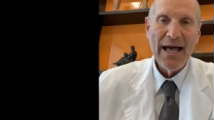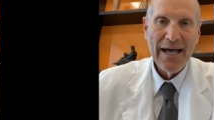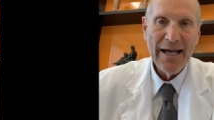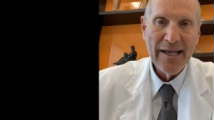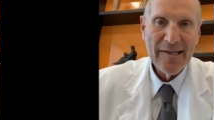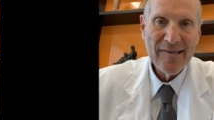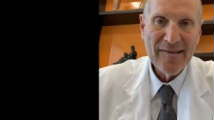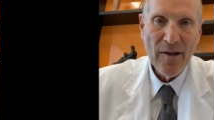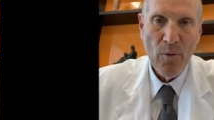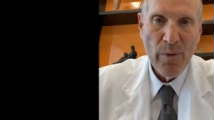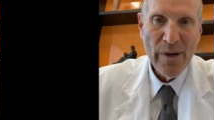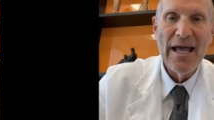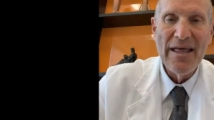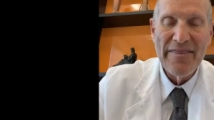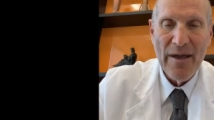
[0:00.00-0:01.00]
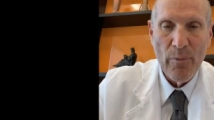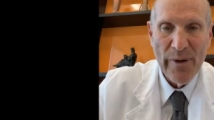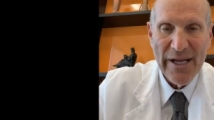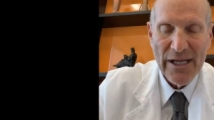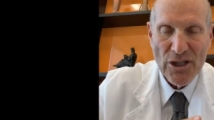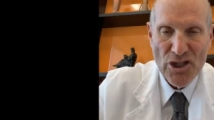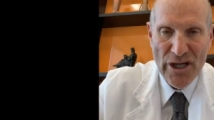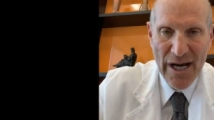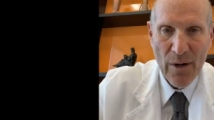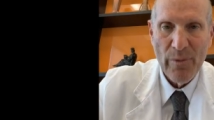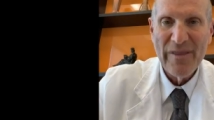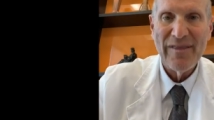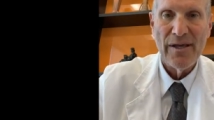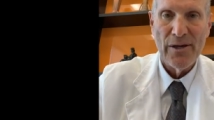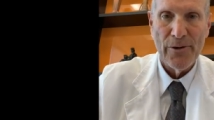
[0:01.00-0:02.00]
Uh, so that we can
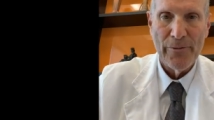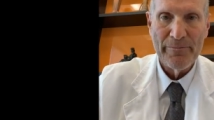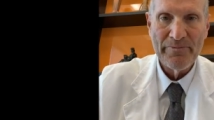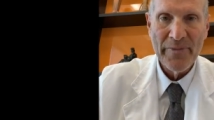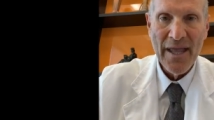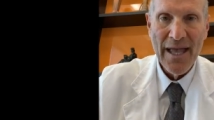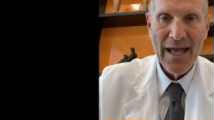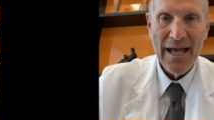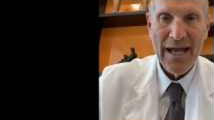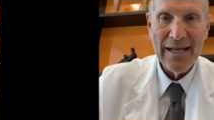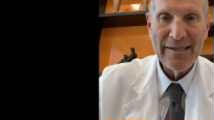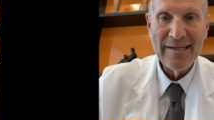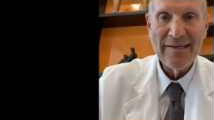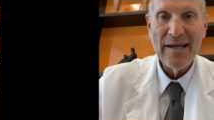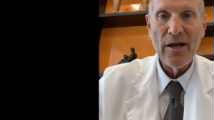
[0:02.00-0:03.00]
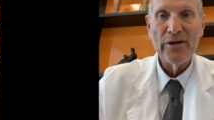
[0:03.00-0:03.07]
share with you uh, to